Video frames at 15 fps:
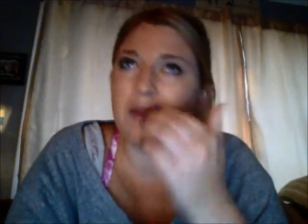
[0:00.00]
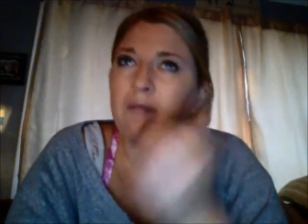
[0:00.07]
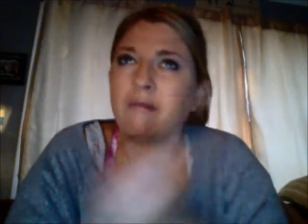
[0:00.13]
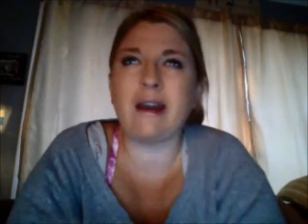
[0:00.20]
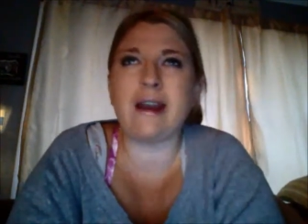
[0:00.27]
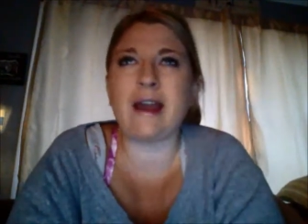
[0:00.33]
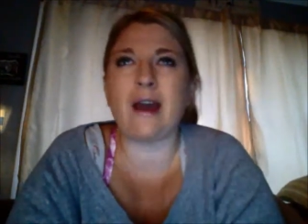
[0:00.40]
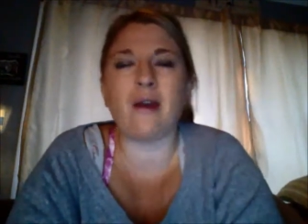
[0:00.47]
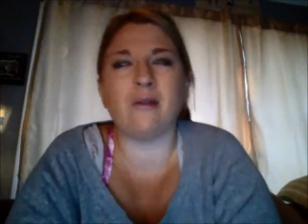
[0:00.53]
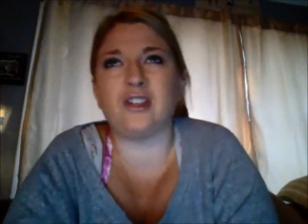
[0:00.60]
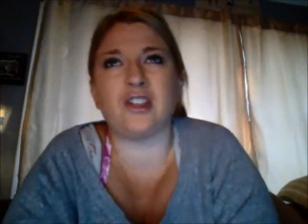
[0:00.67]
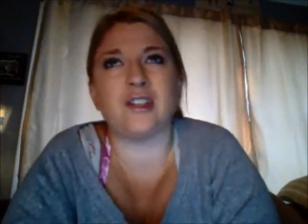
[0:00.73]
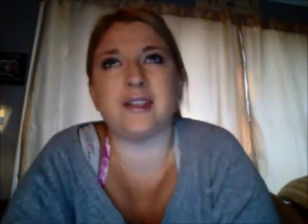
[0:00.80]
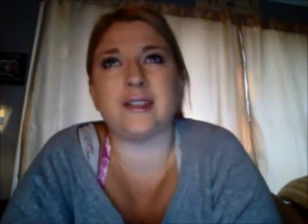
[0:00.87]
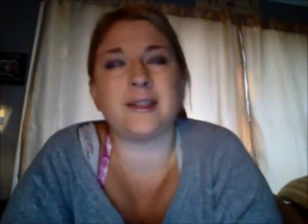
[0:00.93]
Right now,
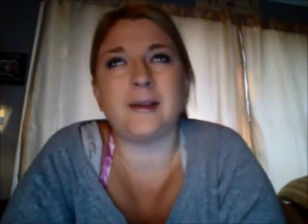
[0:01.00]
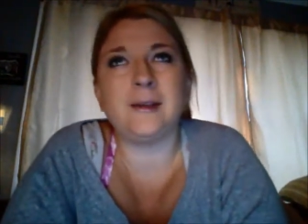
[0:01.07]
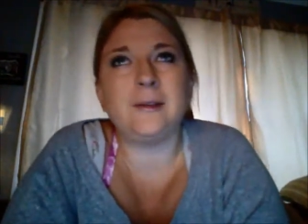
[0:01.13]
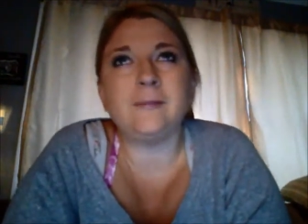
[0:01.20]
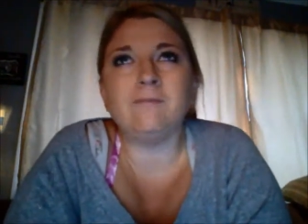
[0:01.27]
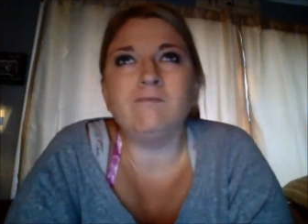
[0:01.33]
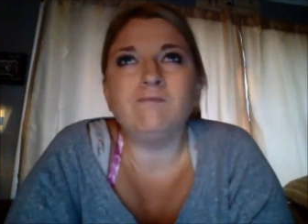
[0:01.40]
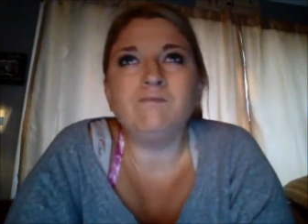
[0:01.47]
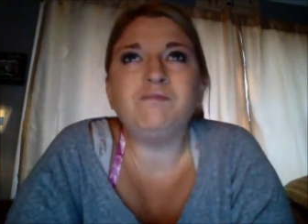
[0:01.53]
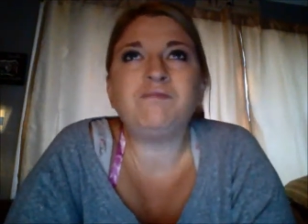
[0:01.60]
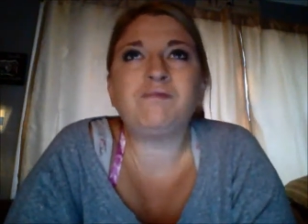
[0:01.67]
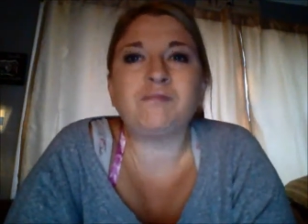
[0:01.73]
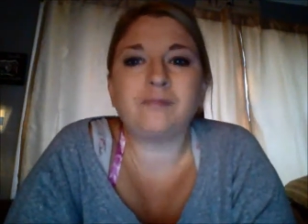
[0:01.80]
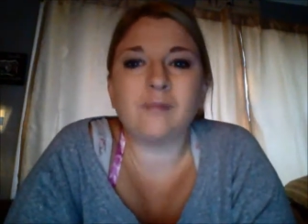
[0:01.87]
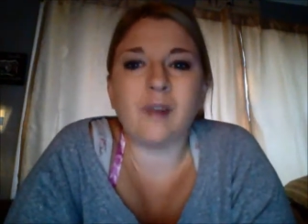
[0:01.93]
it's just,
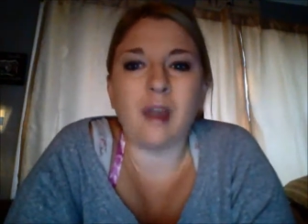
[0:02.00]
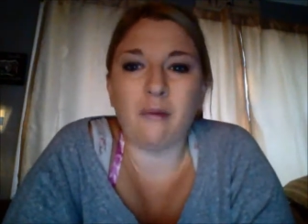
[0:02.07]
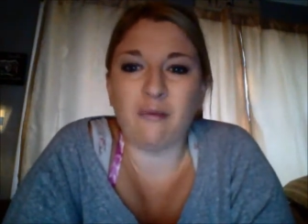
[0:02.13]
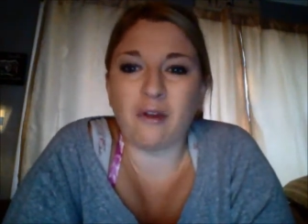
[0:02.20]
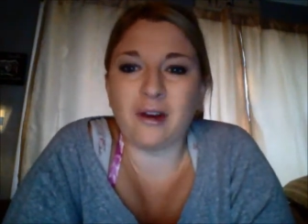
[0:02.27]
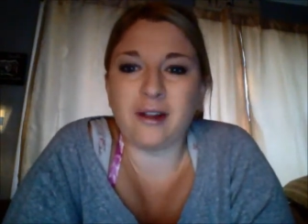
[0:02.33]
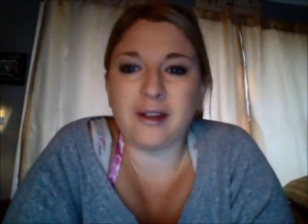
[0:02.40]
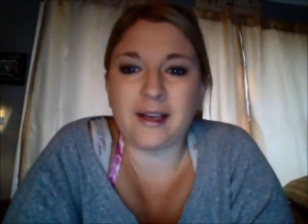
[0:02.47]
I'm